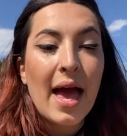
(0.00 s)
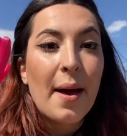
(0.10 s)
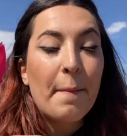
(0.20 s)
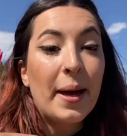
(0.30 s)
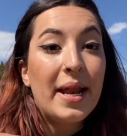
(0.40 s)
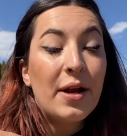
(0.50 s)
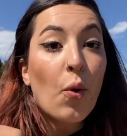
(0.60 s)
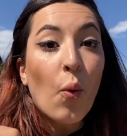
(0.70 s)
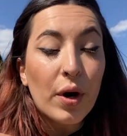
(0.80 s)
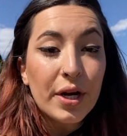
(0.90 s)
But in
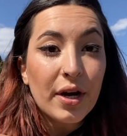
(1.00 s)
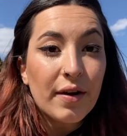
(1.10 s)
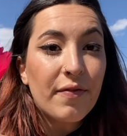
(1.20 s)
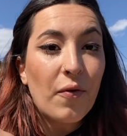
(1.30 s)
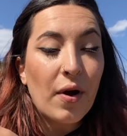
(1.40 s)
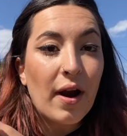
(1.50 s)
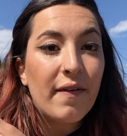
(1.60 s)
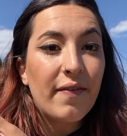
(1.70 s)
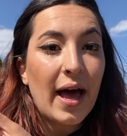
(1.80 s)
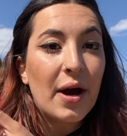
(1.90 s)
order for
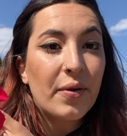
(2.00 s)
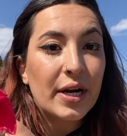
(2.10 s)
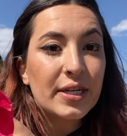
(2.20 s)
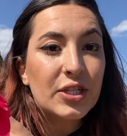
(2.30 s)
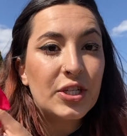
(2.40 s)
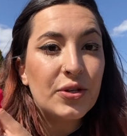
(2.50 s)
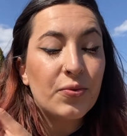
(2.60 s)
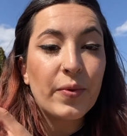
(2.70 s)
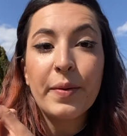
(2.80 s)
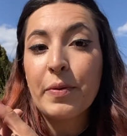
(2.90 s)
flowers to
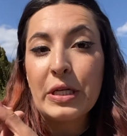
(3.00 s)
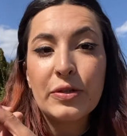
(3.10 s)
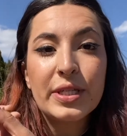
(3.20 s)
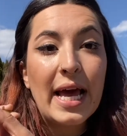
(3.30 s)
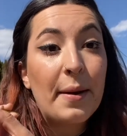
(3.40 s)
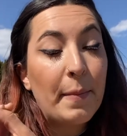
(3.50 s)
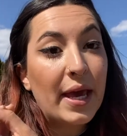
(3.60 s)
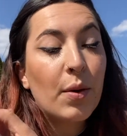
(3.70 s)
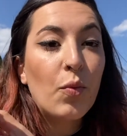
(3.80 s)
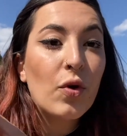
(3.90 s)
reproduce and
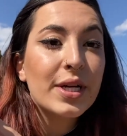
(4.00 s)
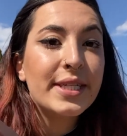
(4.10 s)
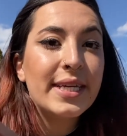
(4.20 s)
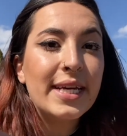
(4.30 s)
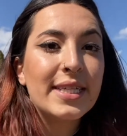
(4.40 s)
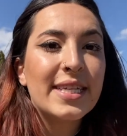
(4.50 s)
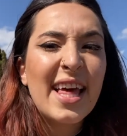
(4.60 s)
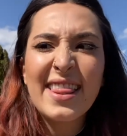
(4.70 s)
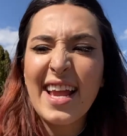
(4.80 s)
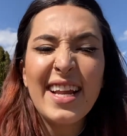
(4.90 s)
make more seeds,
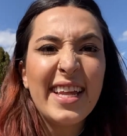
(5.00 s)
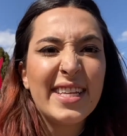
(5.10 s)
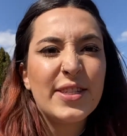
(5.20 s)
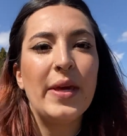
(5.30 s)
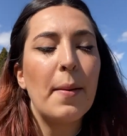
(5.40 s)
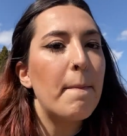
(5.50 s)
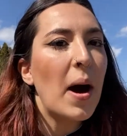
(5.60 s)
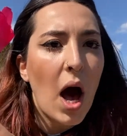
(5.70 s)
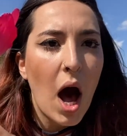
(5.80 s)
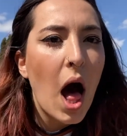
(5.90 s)
they need to be
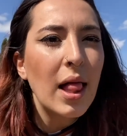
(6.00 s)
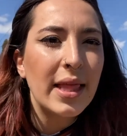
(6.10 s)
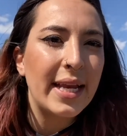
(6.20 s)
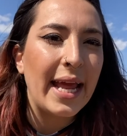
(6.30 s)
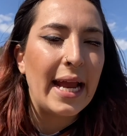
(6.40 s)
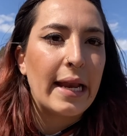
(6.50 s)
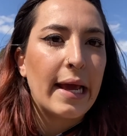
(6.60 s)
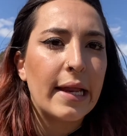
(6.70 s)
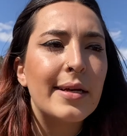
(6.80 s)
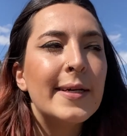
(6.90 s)

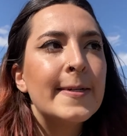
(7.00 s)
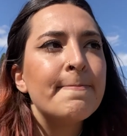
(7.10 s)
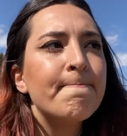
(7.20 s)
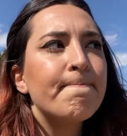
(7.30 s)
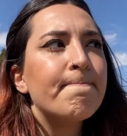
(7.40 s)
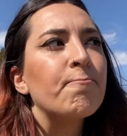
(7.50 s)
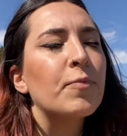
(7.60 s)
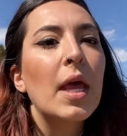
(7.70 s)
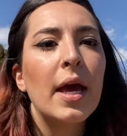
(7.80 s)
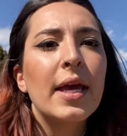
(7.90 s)
pollinated.
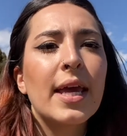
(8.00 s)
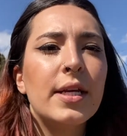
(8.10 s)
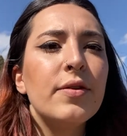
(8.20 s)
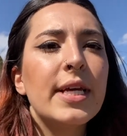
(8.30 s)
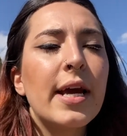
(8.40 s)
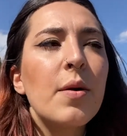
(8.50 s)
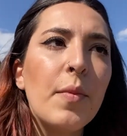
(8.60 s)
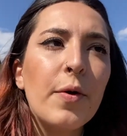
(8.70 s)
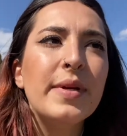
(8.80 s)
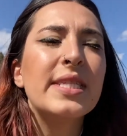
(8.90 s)
Can you take a
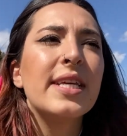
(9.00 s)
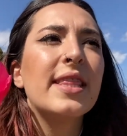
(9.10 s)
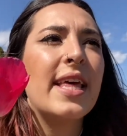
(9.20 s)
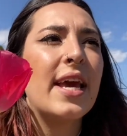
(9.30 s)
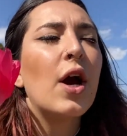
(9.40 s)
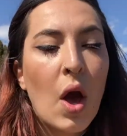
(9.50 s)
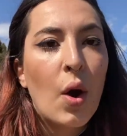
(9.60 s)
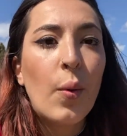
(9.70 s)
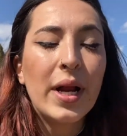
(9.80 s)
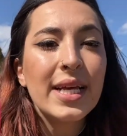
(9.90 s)
moment to think
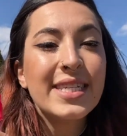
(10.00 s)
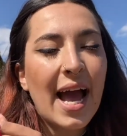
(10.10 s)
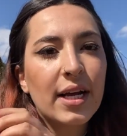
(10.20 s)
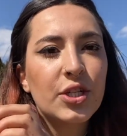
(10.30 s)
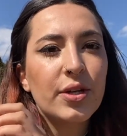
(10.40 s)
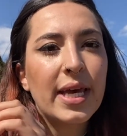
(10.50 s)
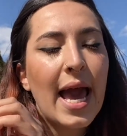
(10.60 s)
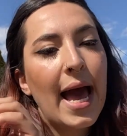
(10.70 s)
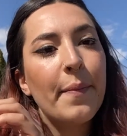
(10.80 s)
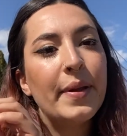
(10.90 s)
what is actually
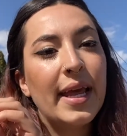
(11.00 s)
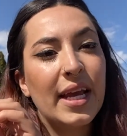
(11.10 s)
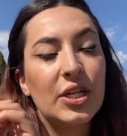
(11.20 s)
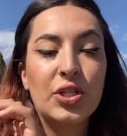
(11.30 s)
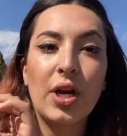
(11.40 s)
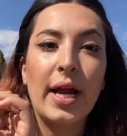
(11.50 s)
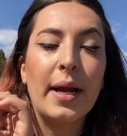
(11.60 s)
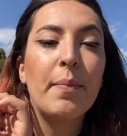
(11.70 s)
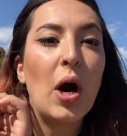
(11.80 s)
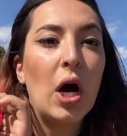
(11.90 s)
happening during
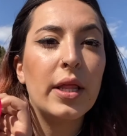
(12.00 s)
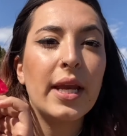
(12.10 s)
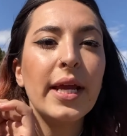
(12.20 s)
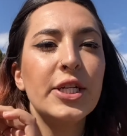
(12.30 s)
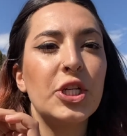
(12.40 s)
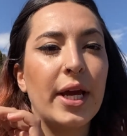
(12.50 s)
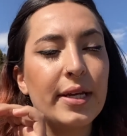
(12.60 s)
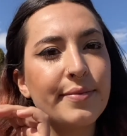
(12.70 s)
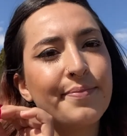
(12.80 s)
pollination?